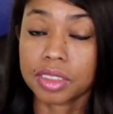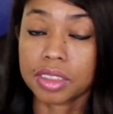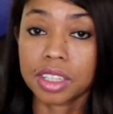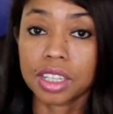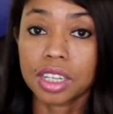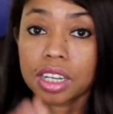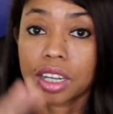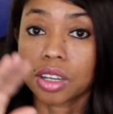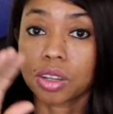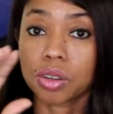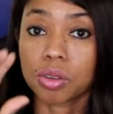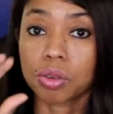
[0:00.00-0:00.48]

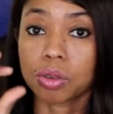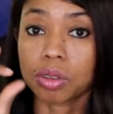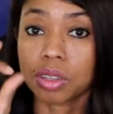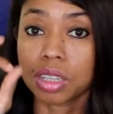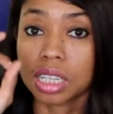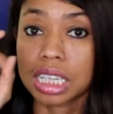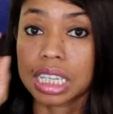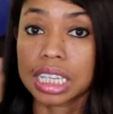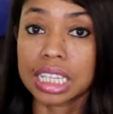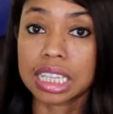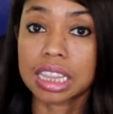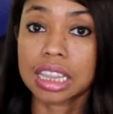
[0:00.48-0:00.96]
you know,
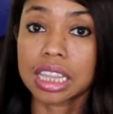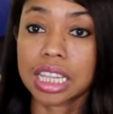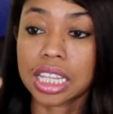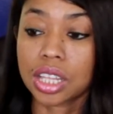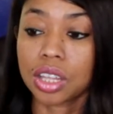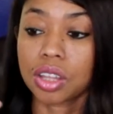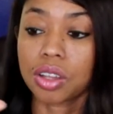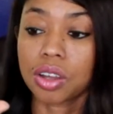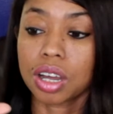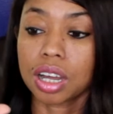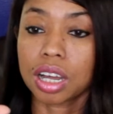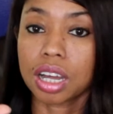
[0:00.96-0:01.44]
get
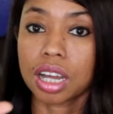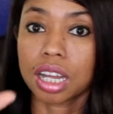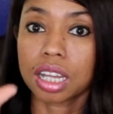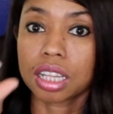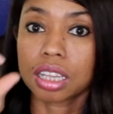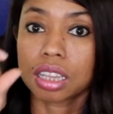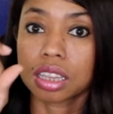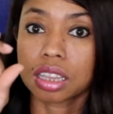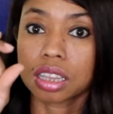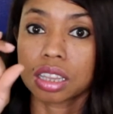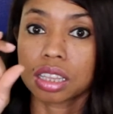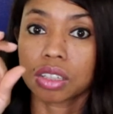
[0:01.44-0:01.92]
the
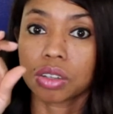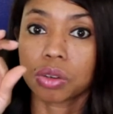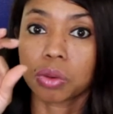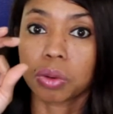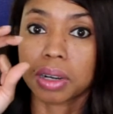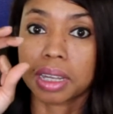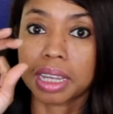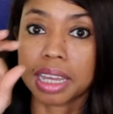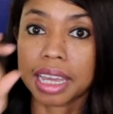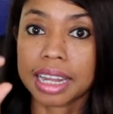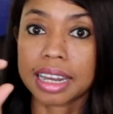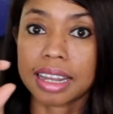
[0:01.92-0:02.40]

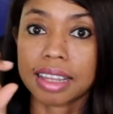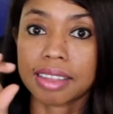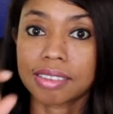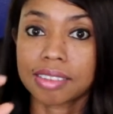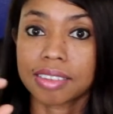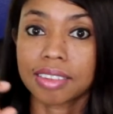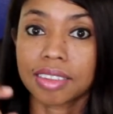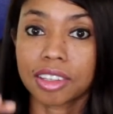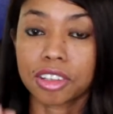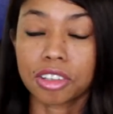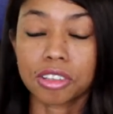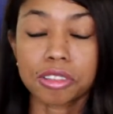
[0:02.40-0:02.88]
organic
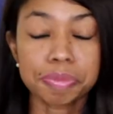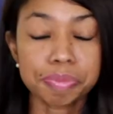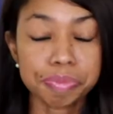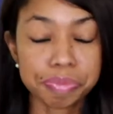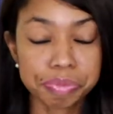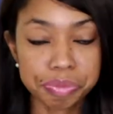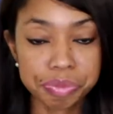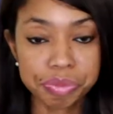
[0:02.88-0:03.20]
seal.